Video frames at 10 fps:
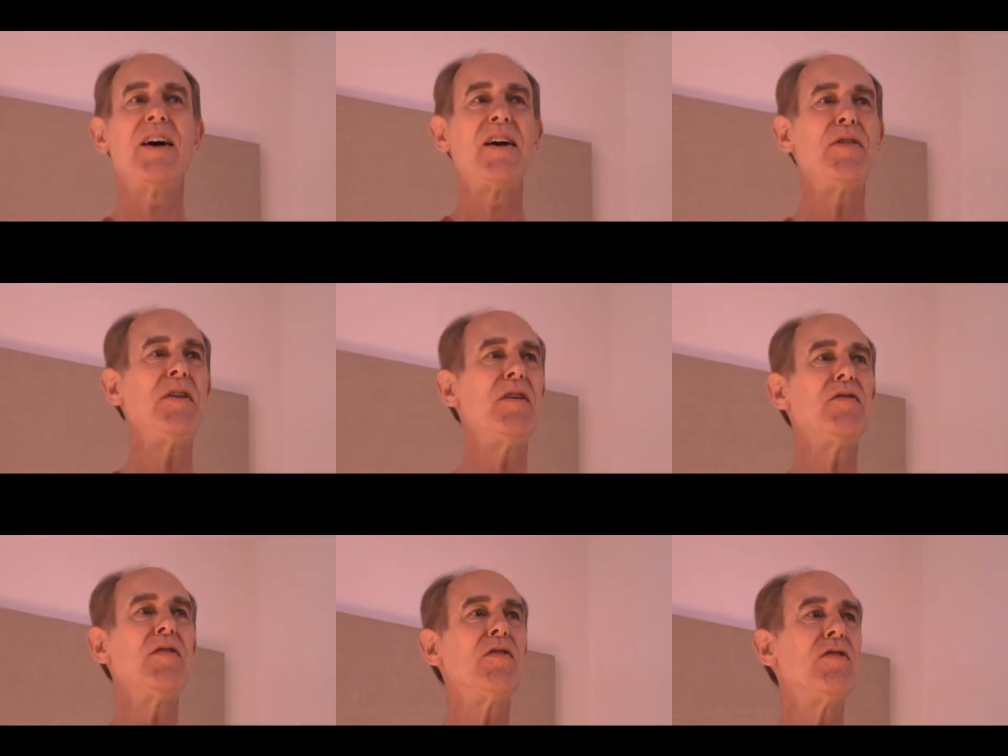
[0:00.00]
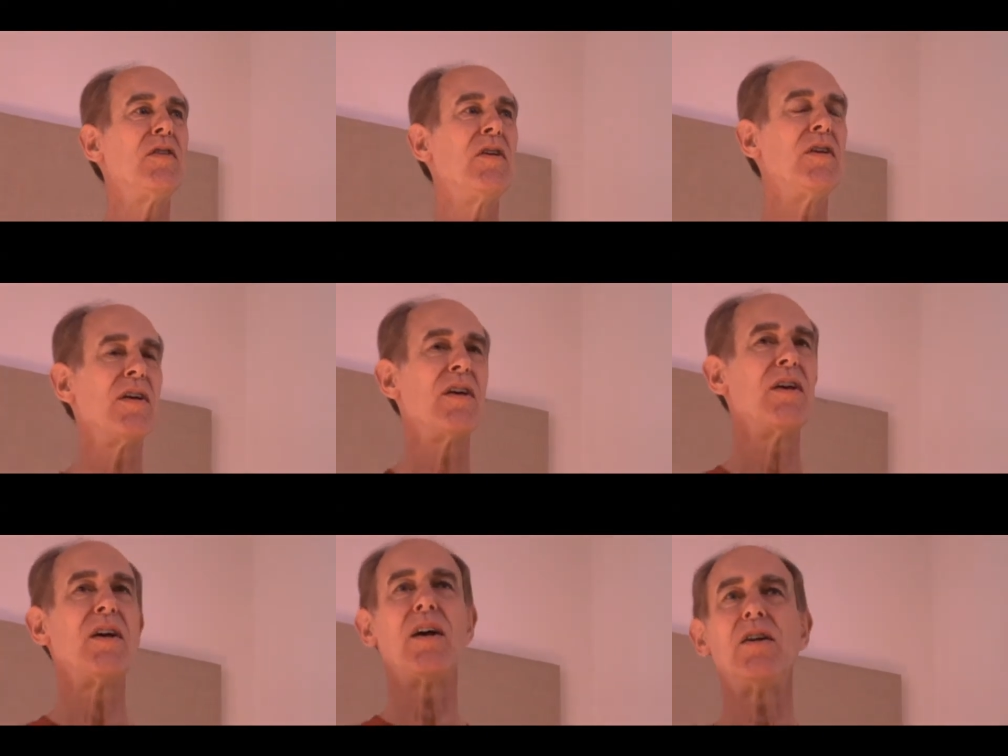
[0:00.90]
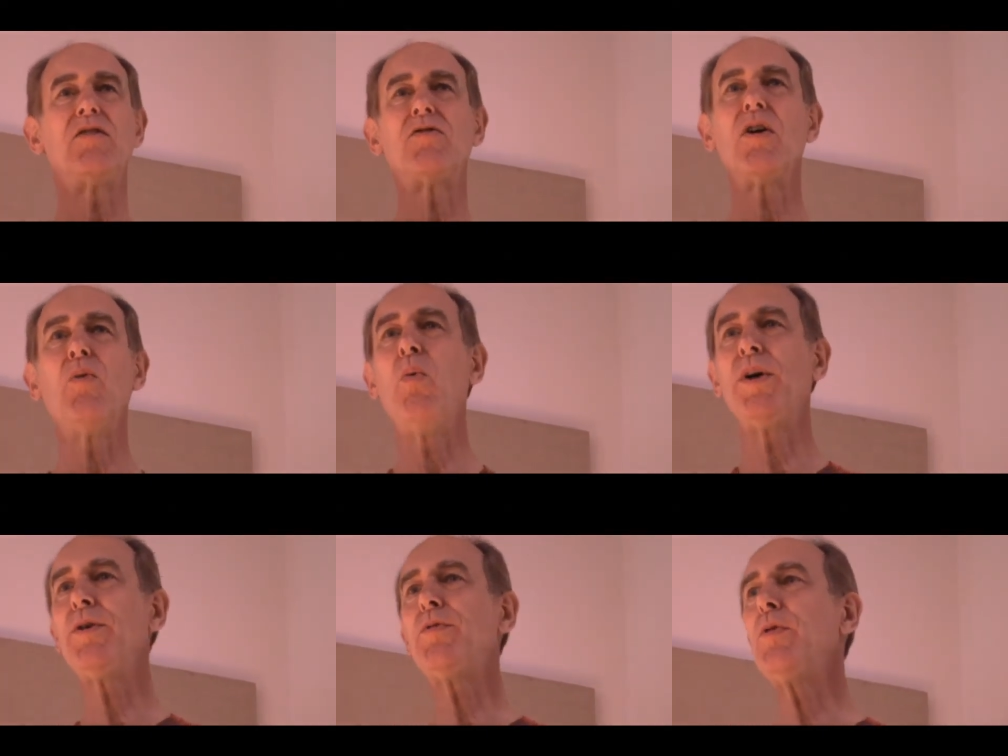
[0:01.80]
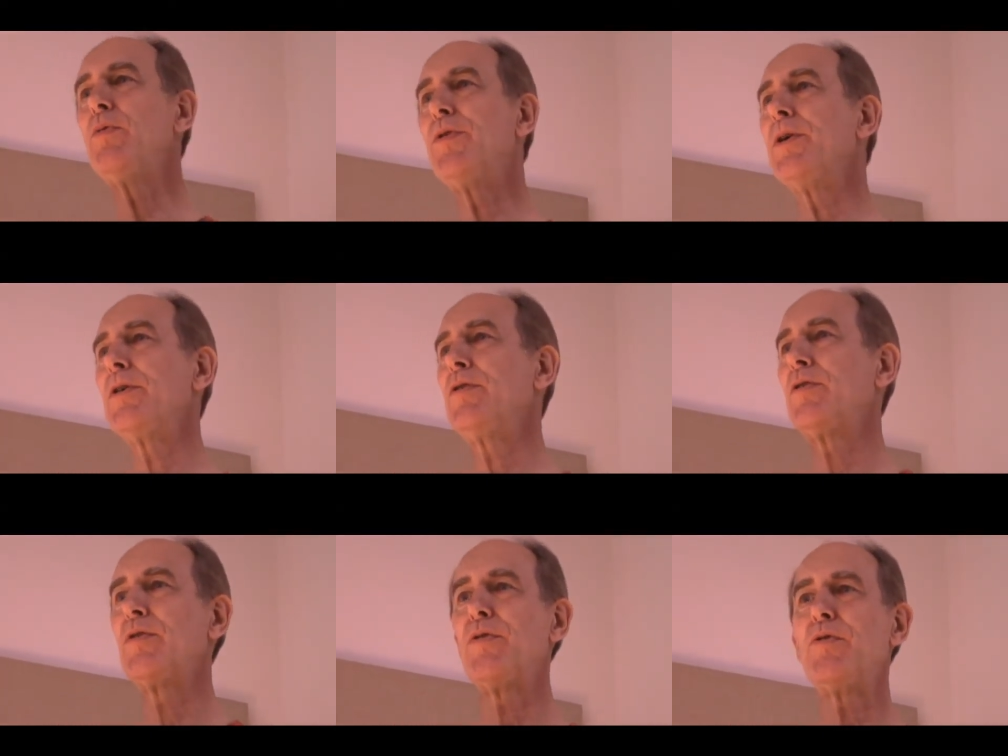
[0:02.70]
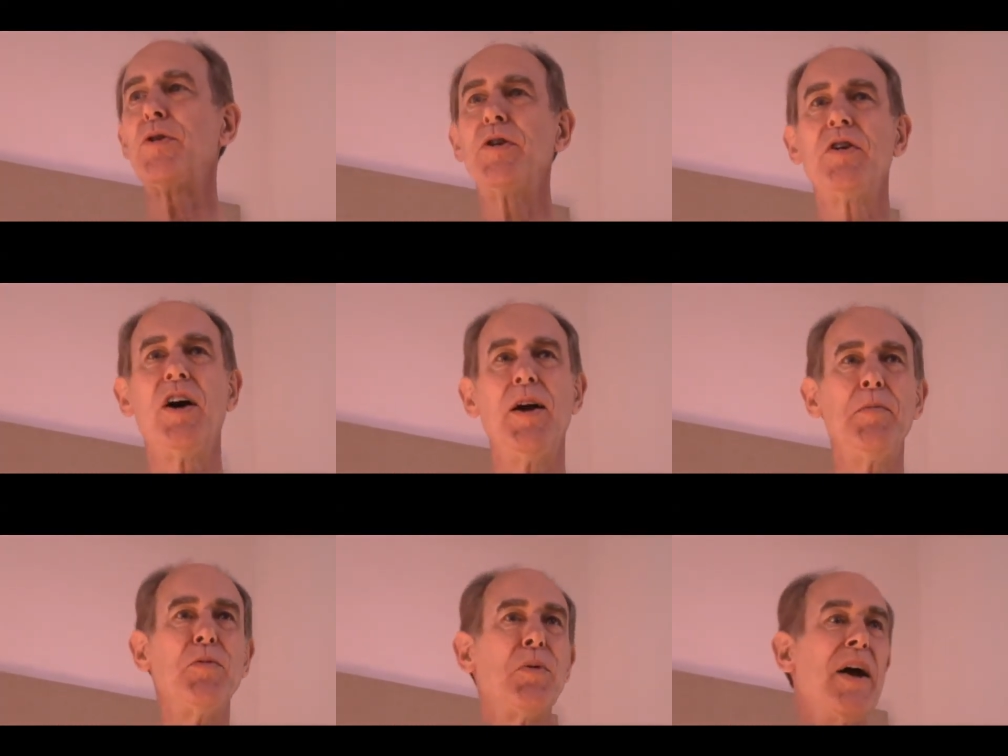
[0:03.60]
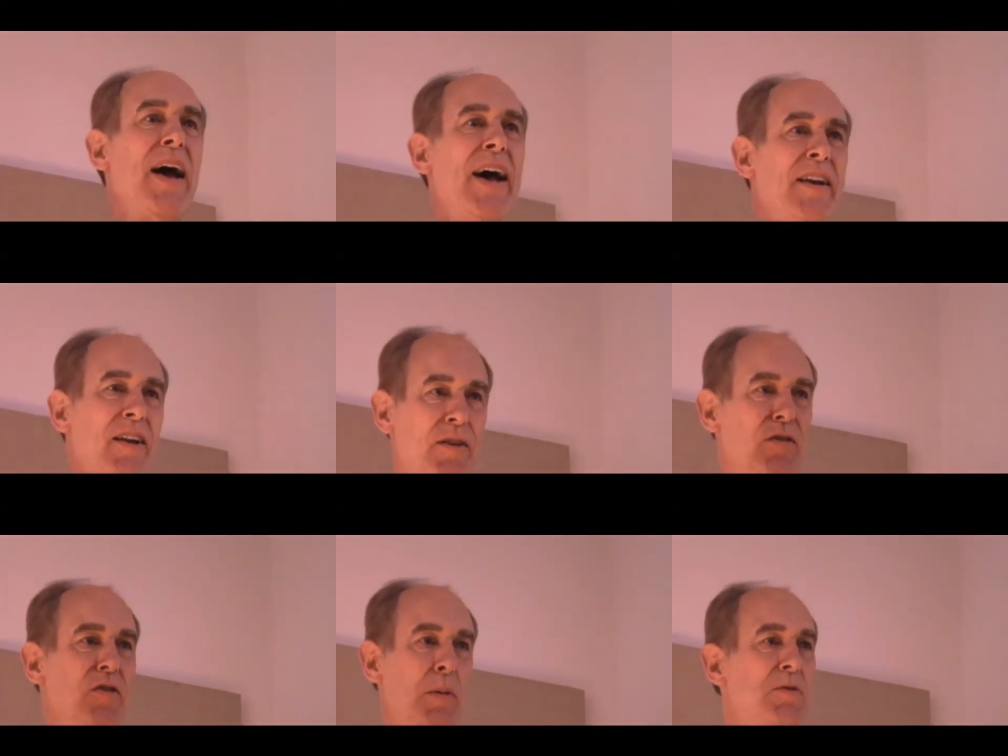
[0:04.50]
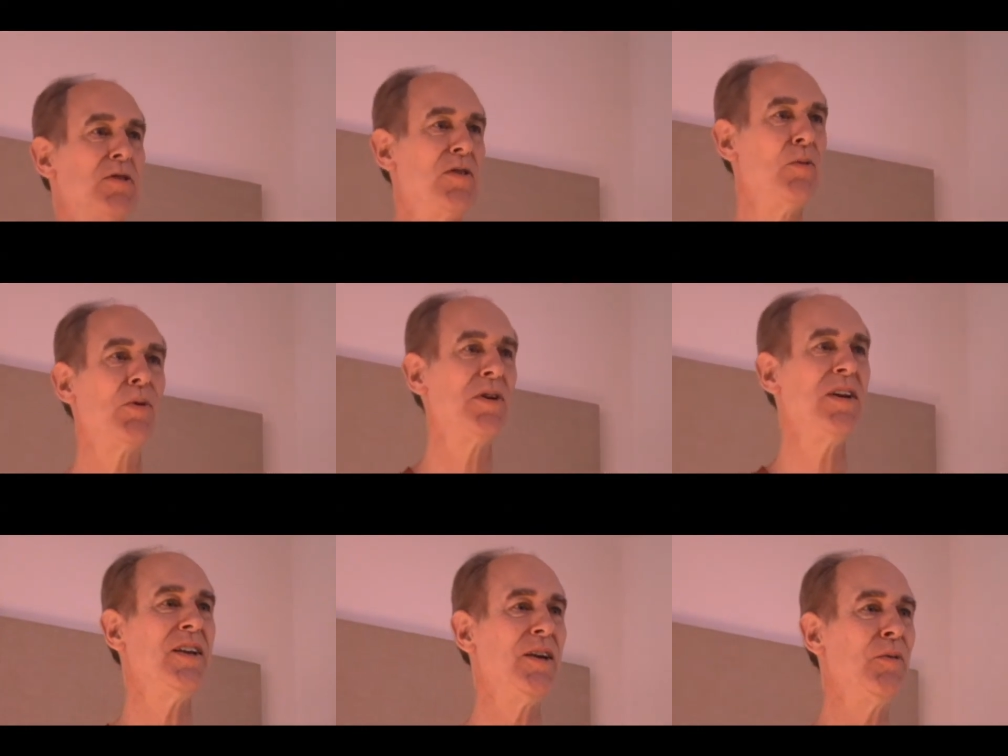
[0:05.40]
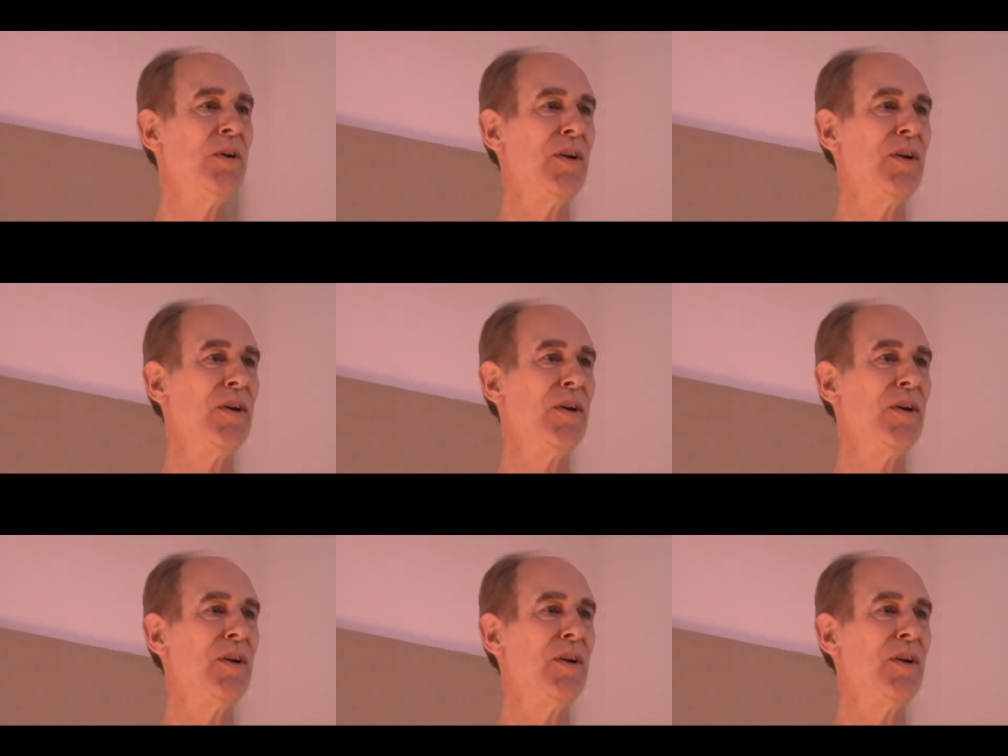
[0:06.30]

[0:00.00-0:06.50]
I think this is just a wonderful verse for the times we're at and the subject that we're dealing with.